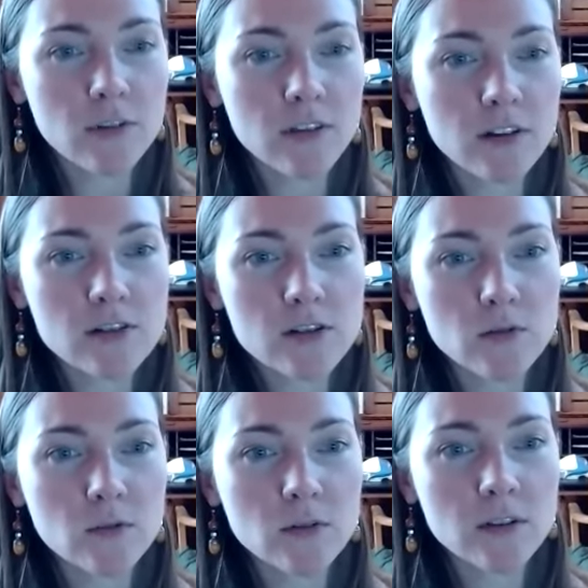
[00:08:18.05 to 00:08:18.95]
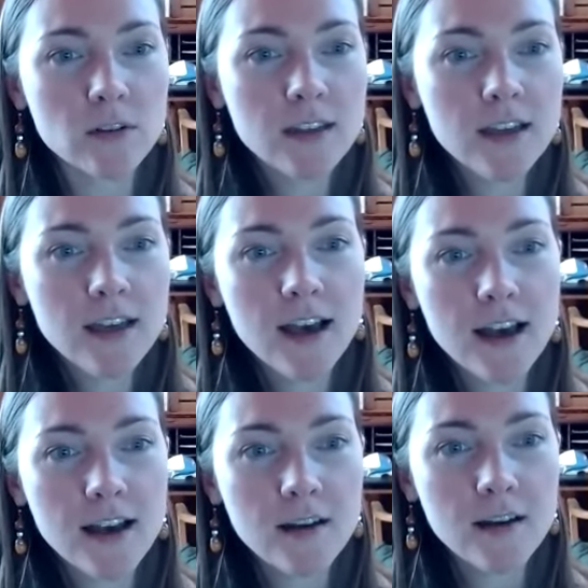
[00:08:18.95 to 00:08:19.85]
or their school
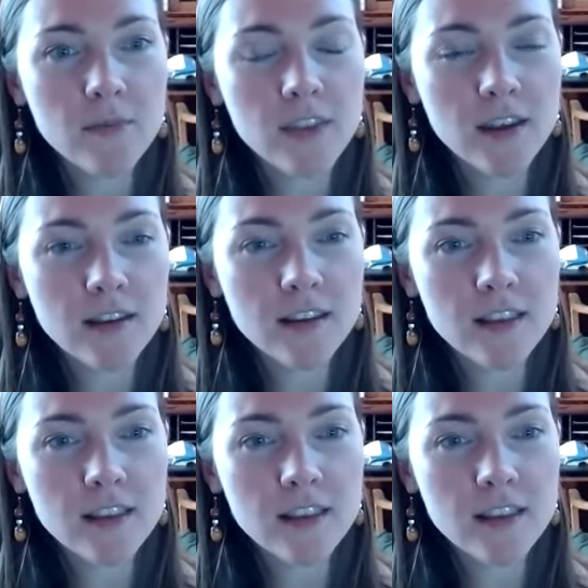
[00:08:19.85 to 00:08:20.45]
um, that,